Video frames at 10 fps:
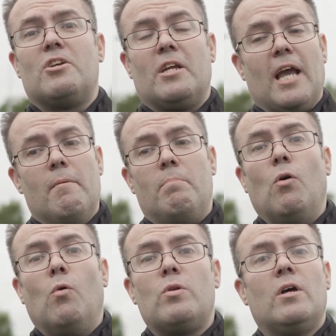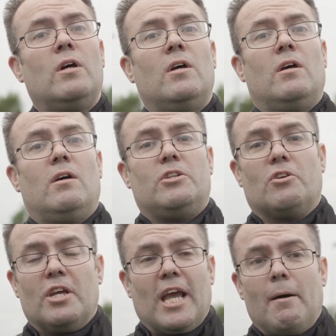You can get a board, you
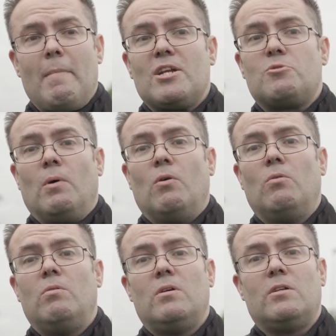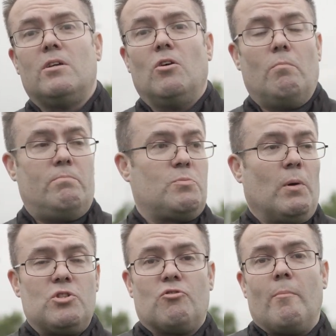can get a match ball,
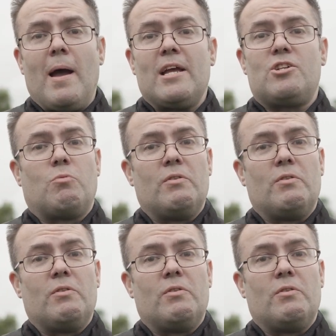sponsor a match.